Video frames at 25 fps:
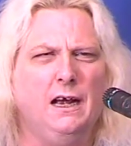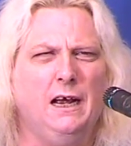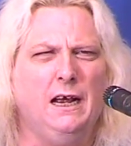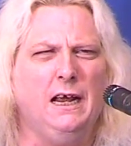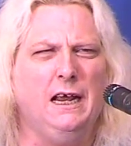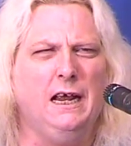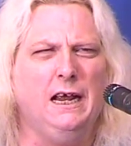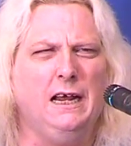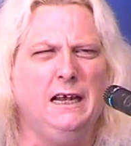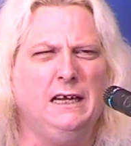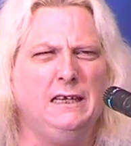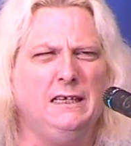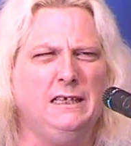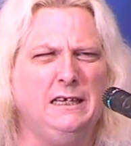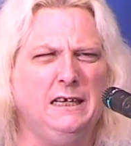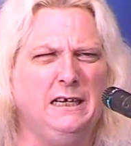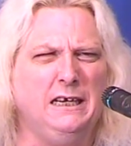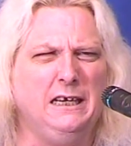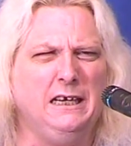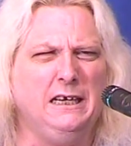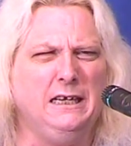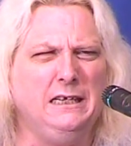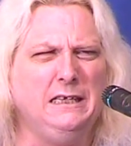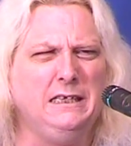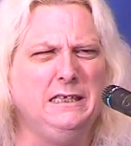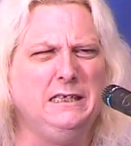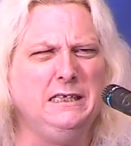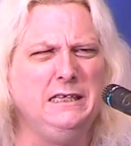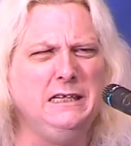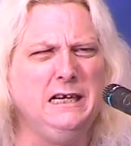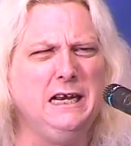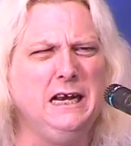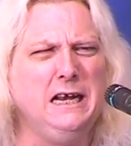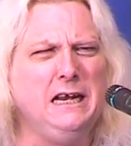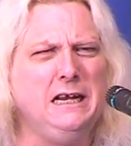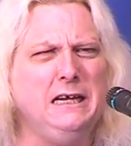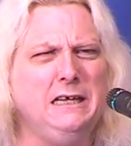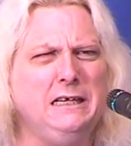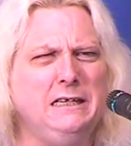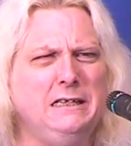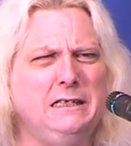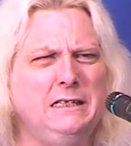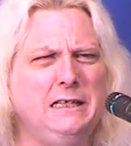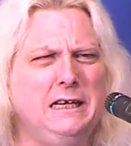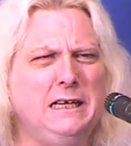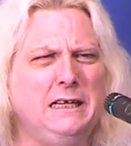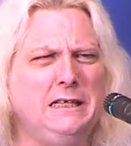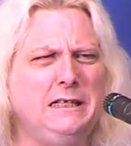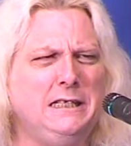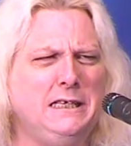And it's not
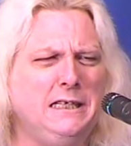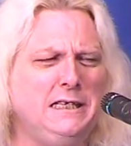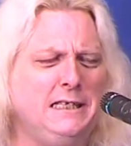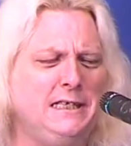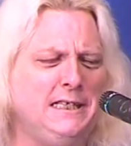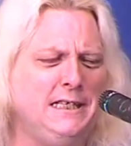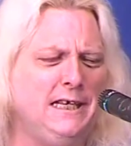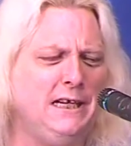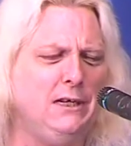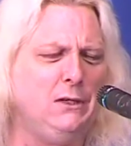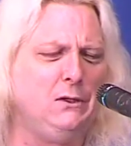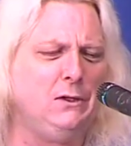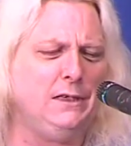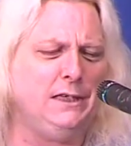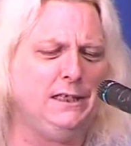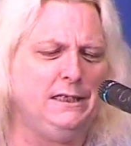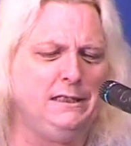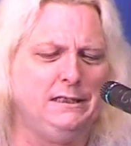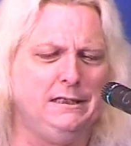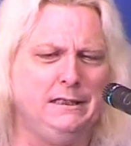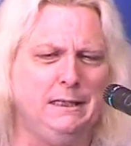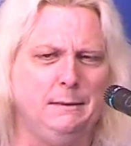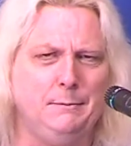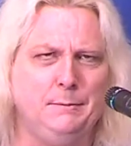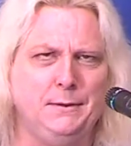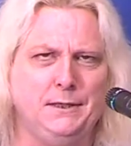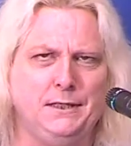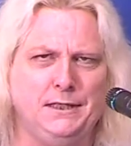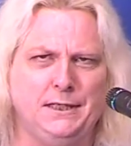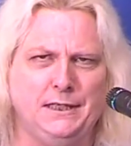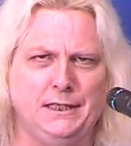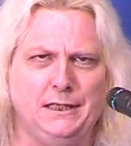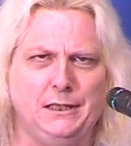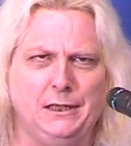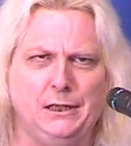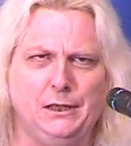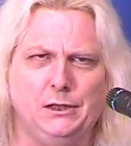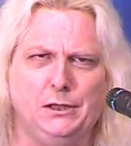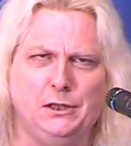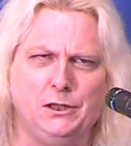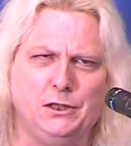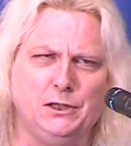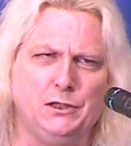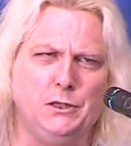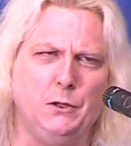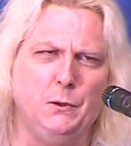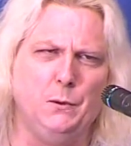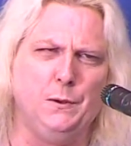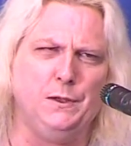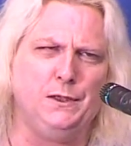necessarily limited to just
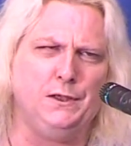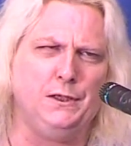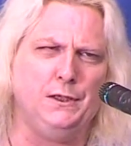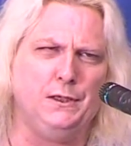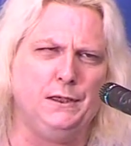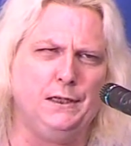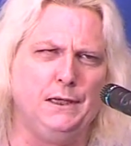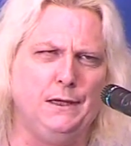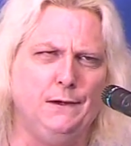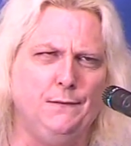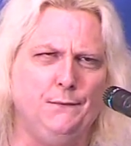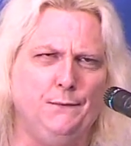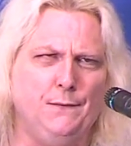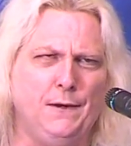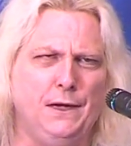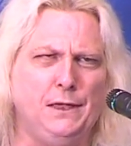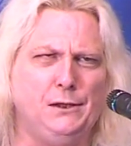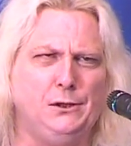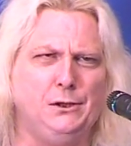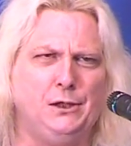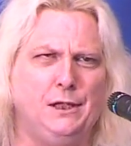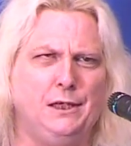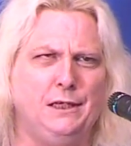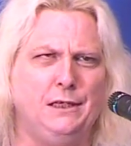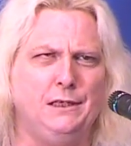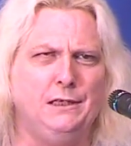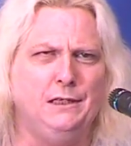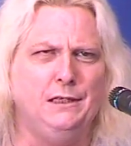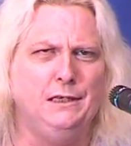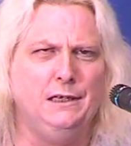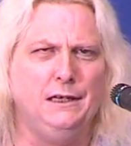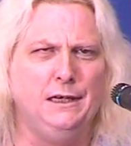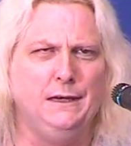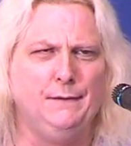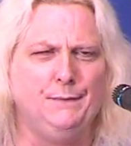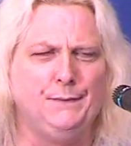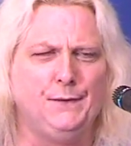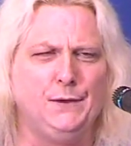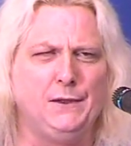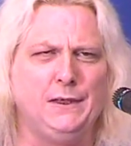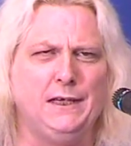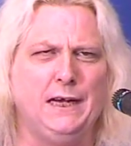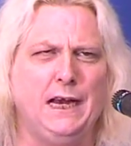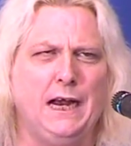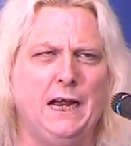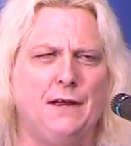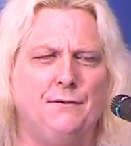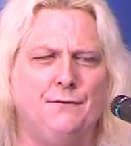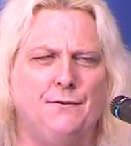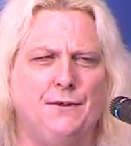going to confession if you're
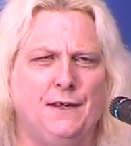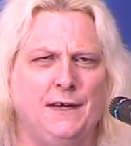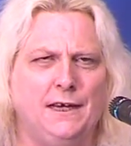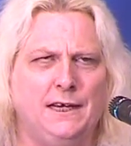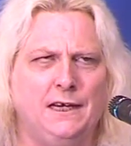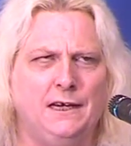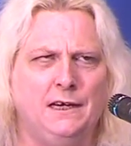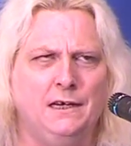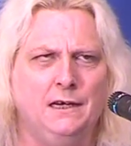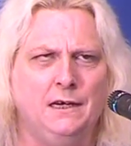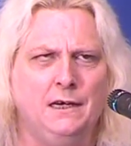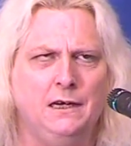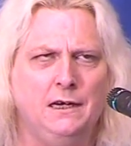Catholic.